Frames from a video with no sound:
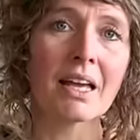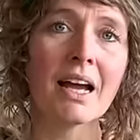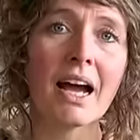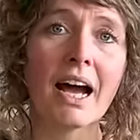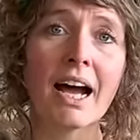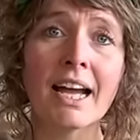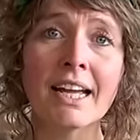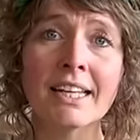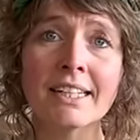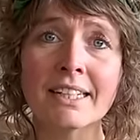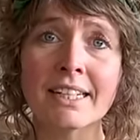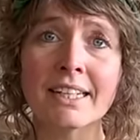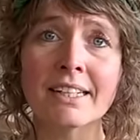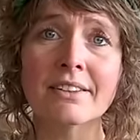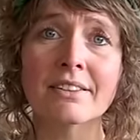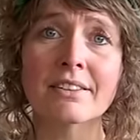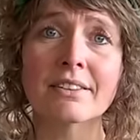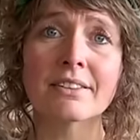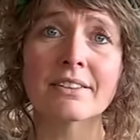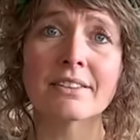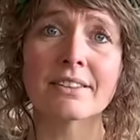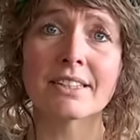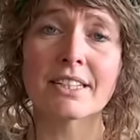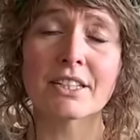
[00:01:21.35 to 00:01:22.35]
I
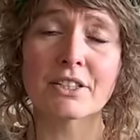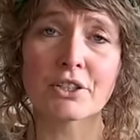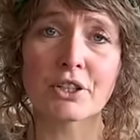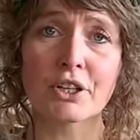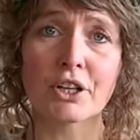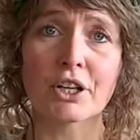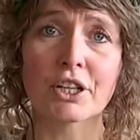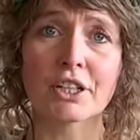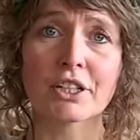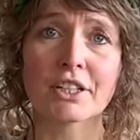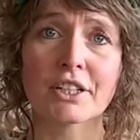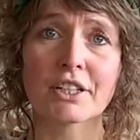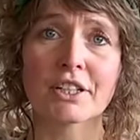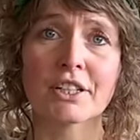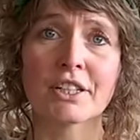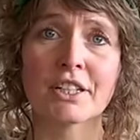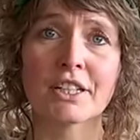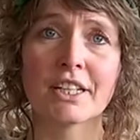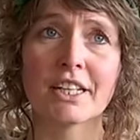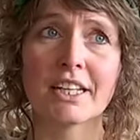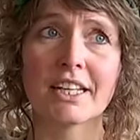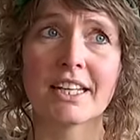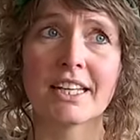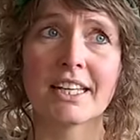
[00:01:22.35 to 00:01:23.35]
knitted this
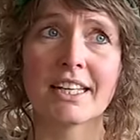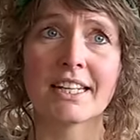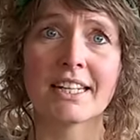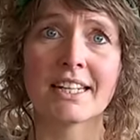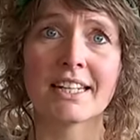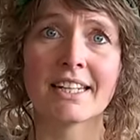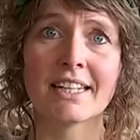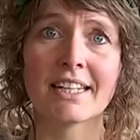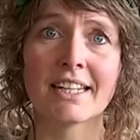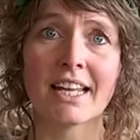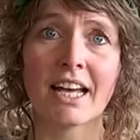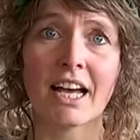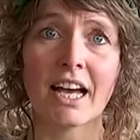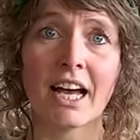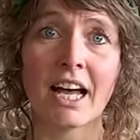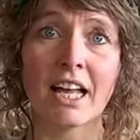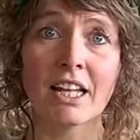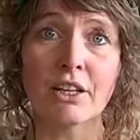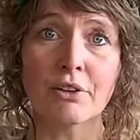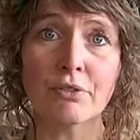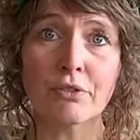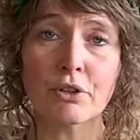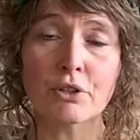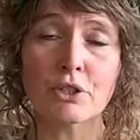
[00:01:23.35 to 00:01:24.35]
cardigan in
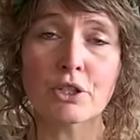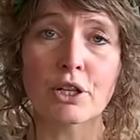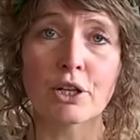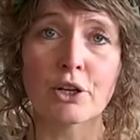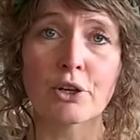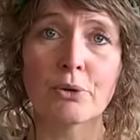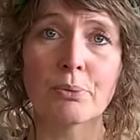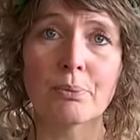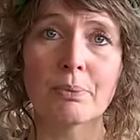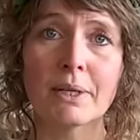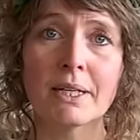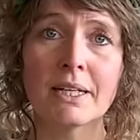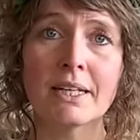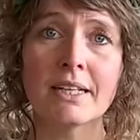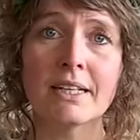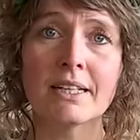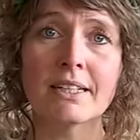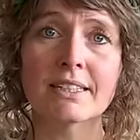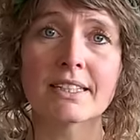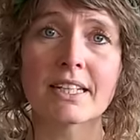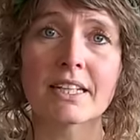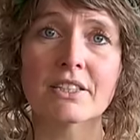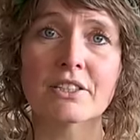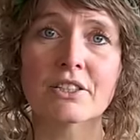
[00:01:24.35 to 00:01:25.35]
Alafoslopi.
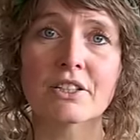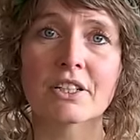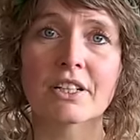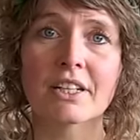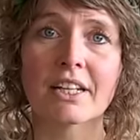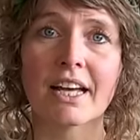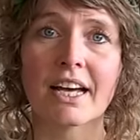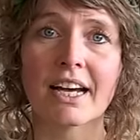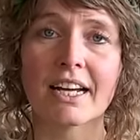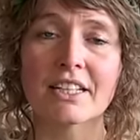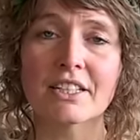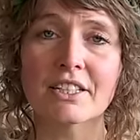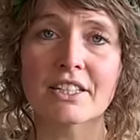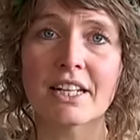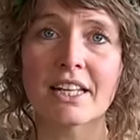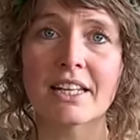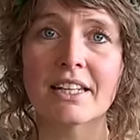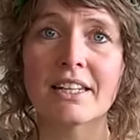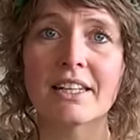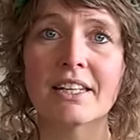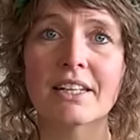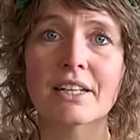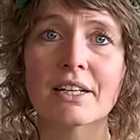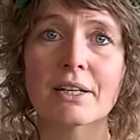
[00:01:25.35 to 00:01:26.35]
That's an
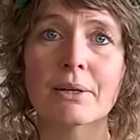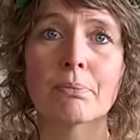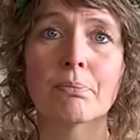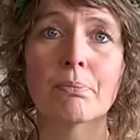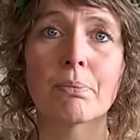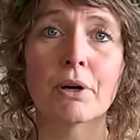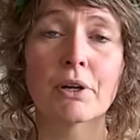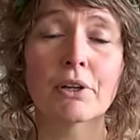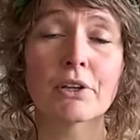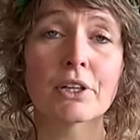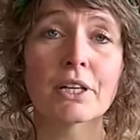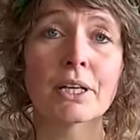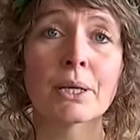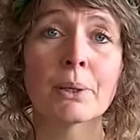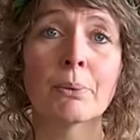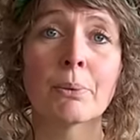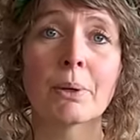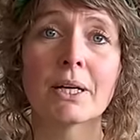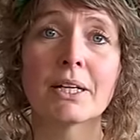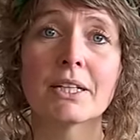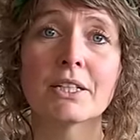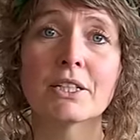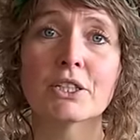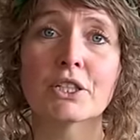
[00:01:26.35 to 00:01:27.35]
Icelandic bulky
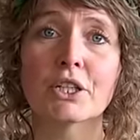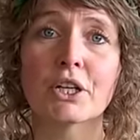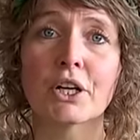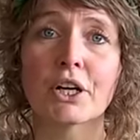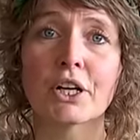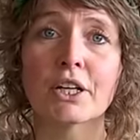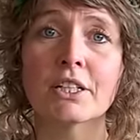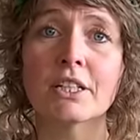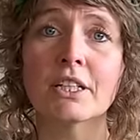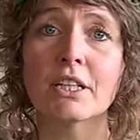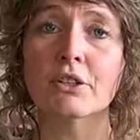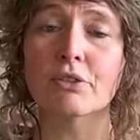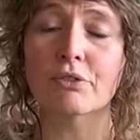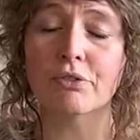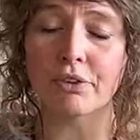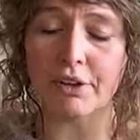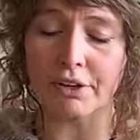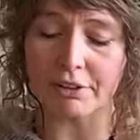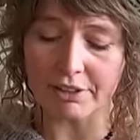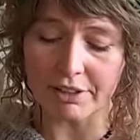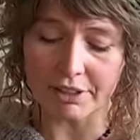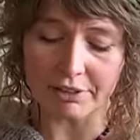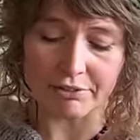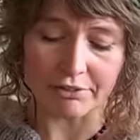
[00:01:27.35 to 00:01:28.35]
weight yarn. It's
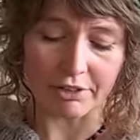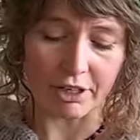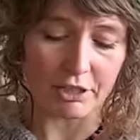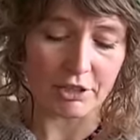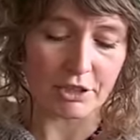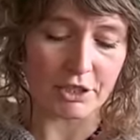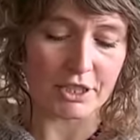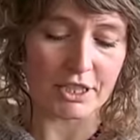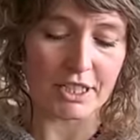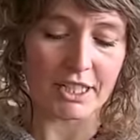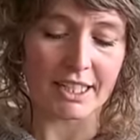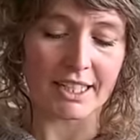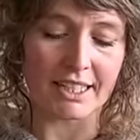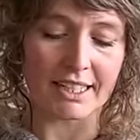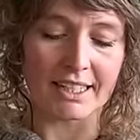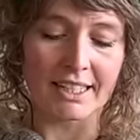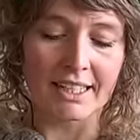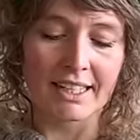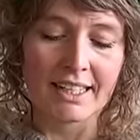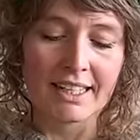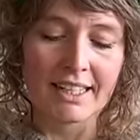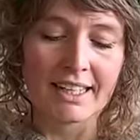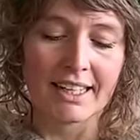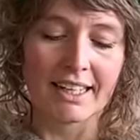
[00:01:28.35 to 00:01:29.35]
very rustic.
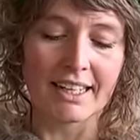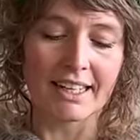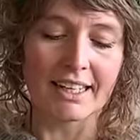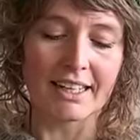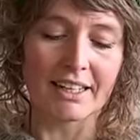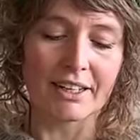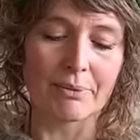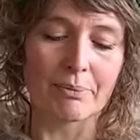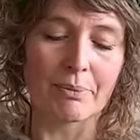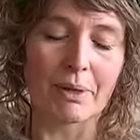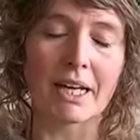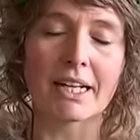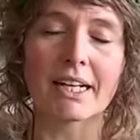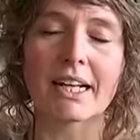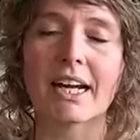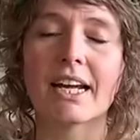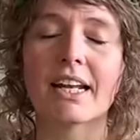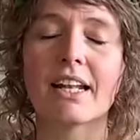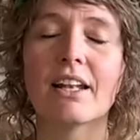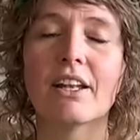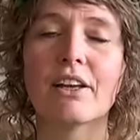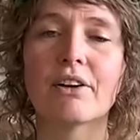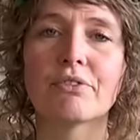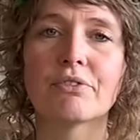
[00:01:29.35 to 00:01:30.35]
And I
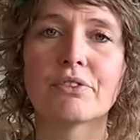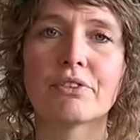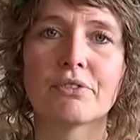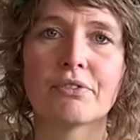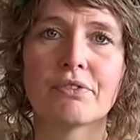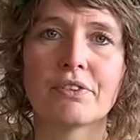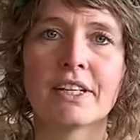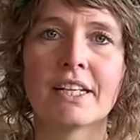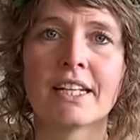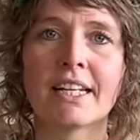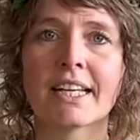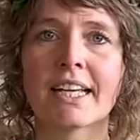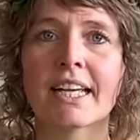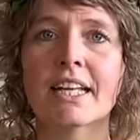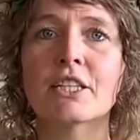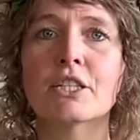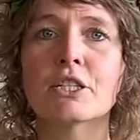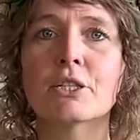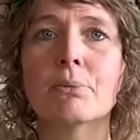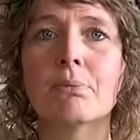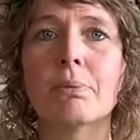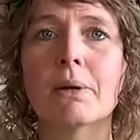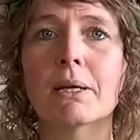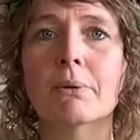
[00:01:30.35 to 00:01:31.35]
love the feeling. It's
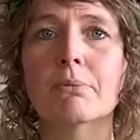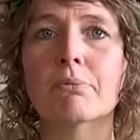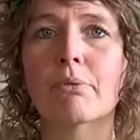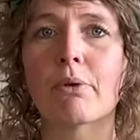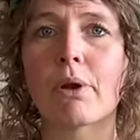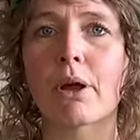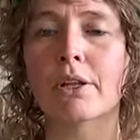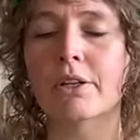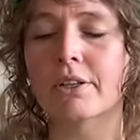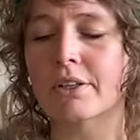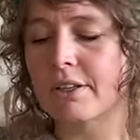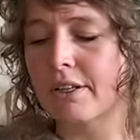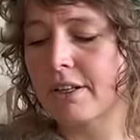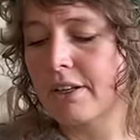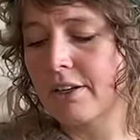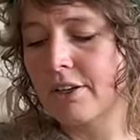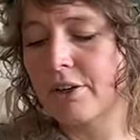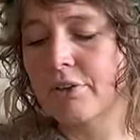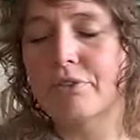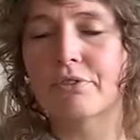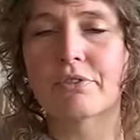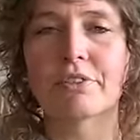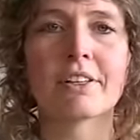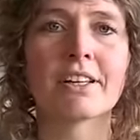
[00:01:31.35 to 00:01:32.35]
the big brother
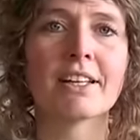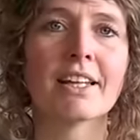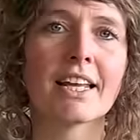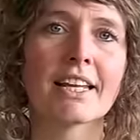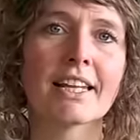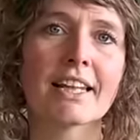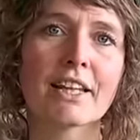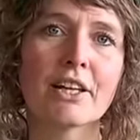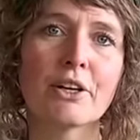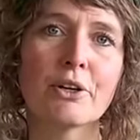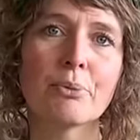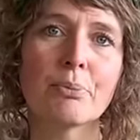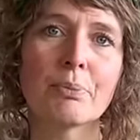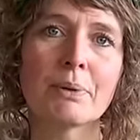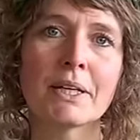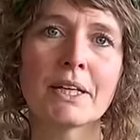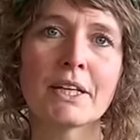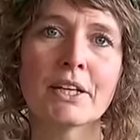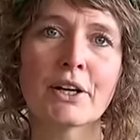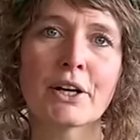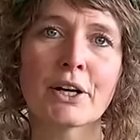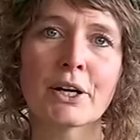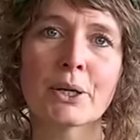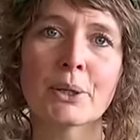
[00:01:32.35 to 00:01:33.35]
of the Letlopi
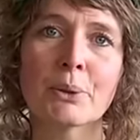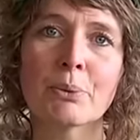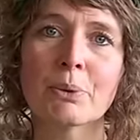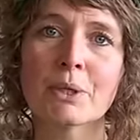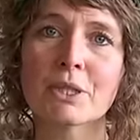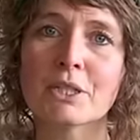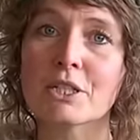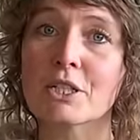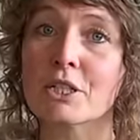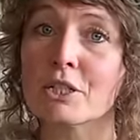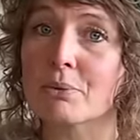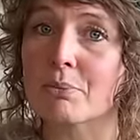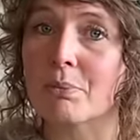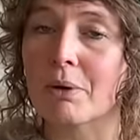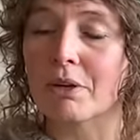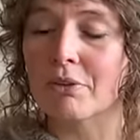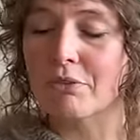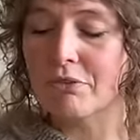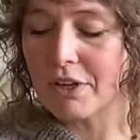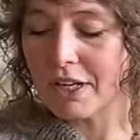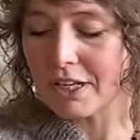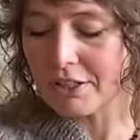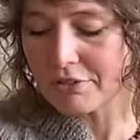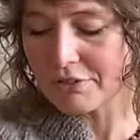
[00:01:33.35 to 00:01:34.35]
yarn, which is my
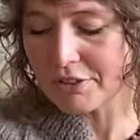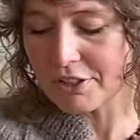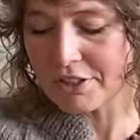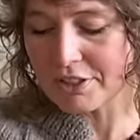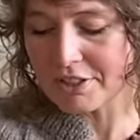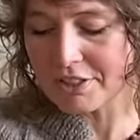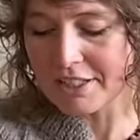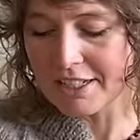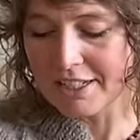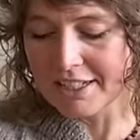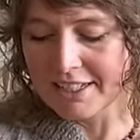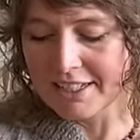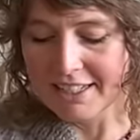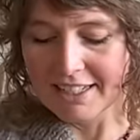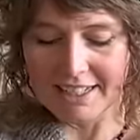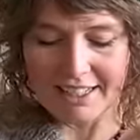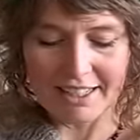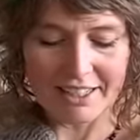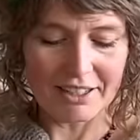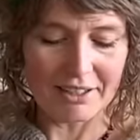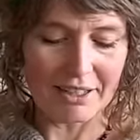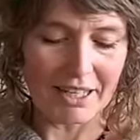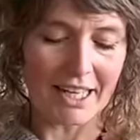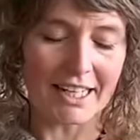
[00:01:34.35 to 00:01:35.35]
favorite.
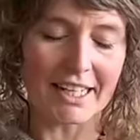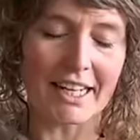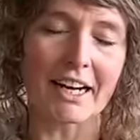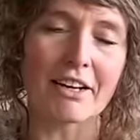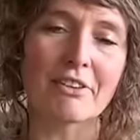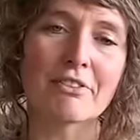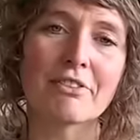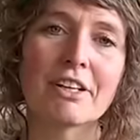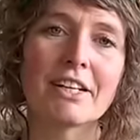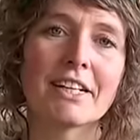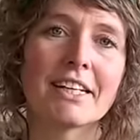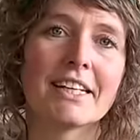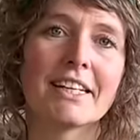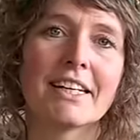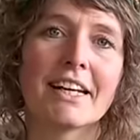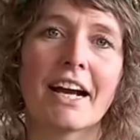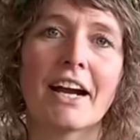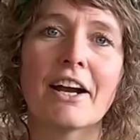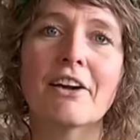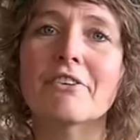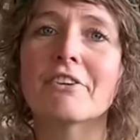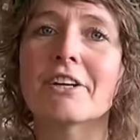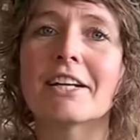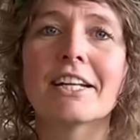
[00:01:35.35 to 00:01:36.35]
And I
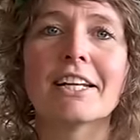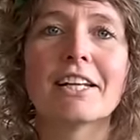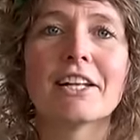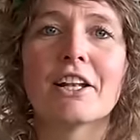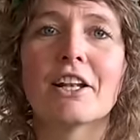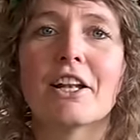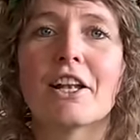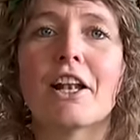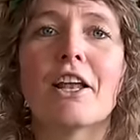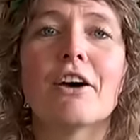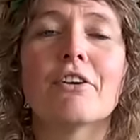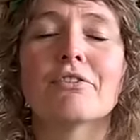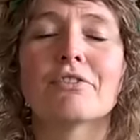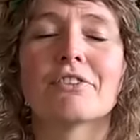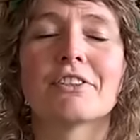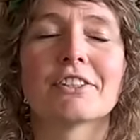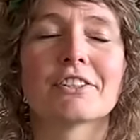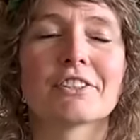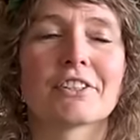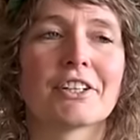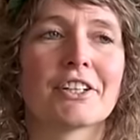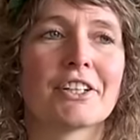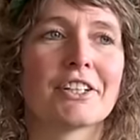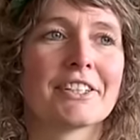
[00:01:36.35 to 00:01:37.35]
really love
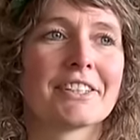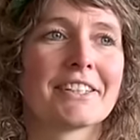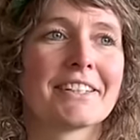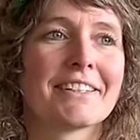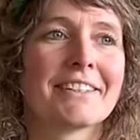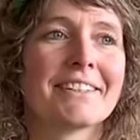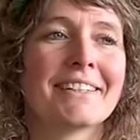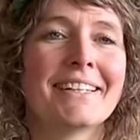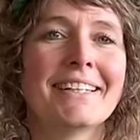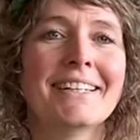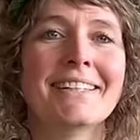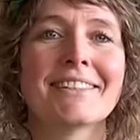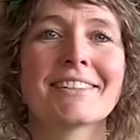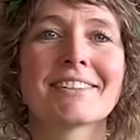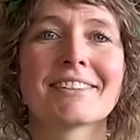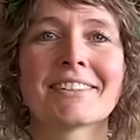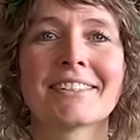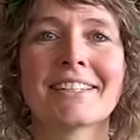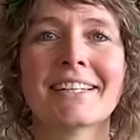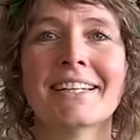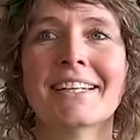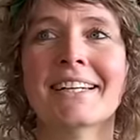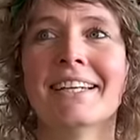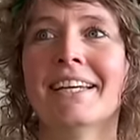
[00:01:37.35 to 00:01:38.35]
this cardigan.
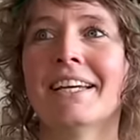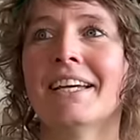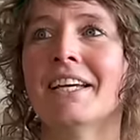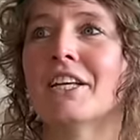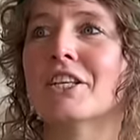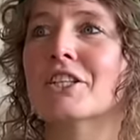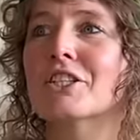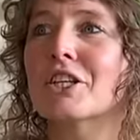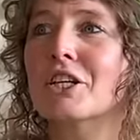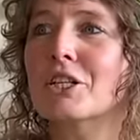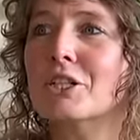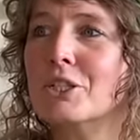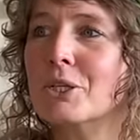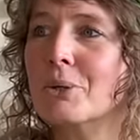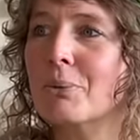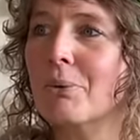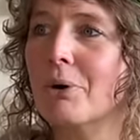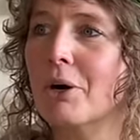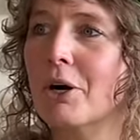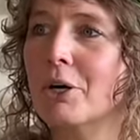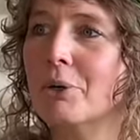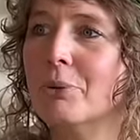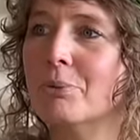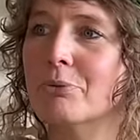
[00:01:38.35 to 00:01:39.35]
It's such a
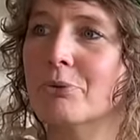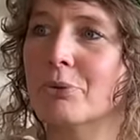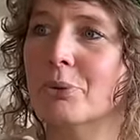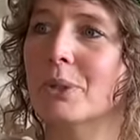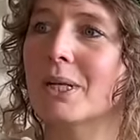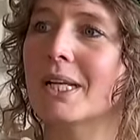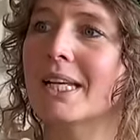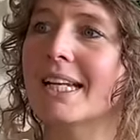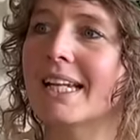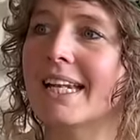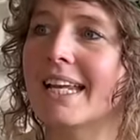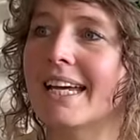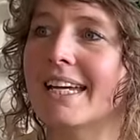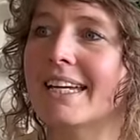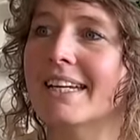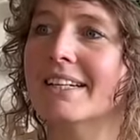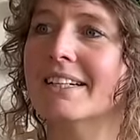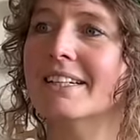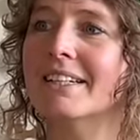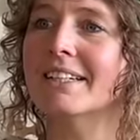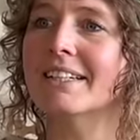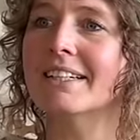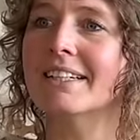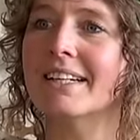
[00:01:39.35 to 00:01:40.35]
warm woolly
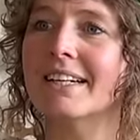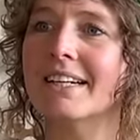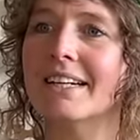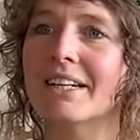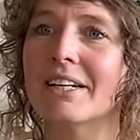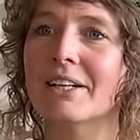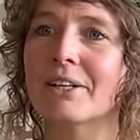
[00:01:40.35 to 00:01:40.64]
layer.